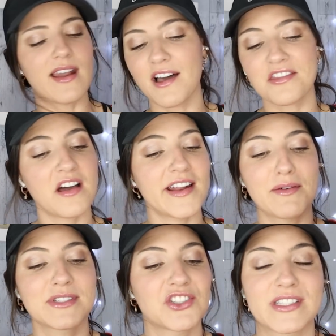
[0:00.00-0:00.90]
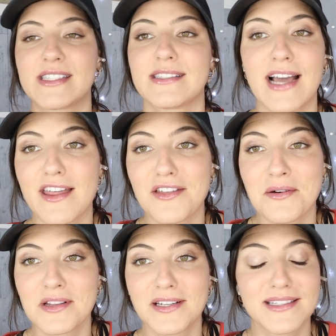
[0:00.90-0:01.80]
and I thought I was just, I
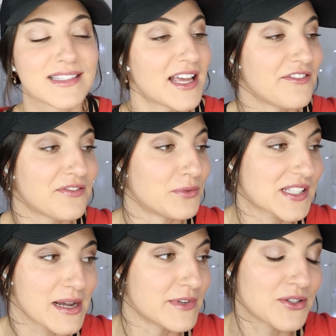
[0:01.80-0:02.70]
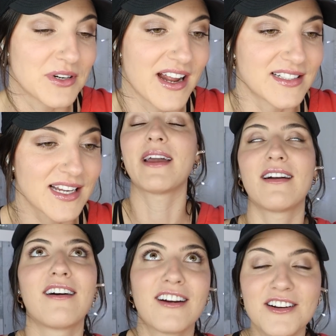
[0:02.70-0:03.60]
thought its life was coming to an end. My
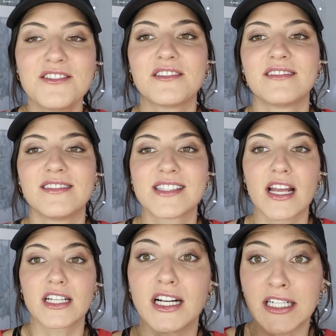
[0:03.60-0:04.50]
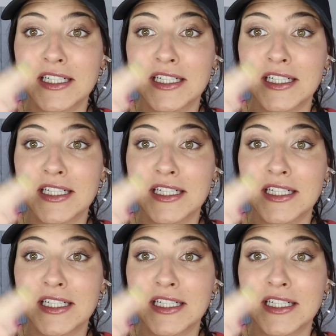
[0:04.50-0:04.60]
heart is like